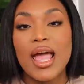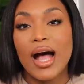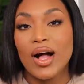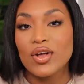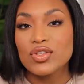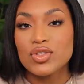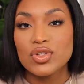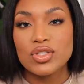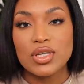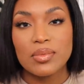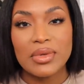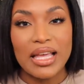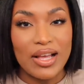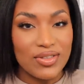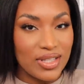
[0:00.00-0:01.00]
Also,
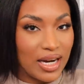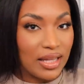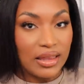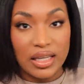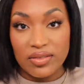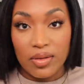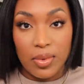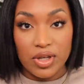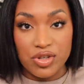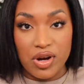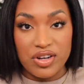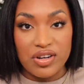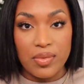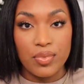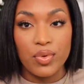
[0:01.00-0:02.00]
something else that I love about
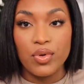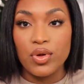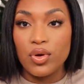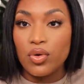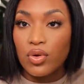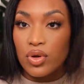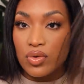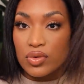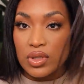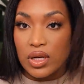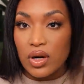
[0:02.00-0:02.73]
dry shampoo, you could use